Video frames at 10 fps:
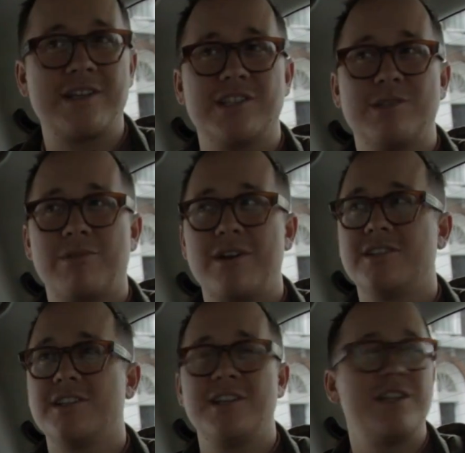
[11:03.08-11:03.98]
your agency's
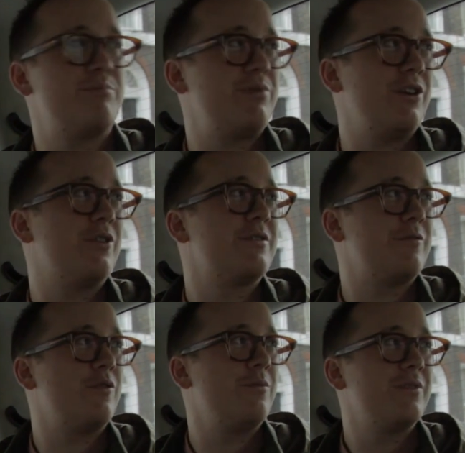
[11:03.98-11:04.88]
process in its
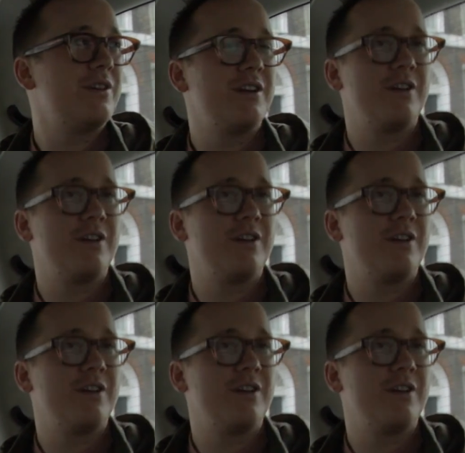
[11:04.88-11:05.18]
purest form.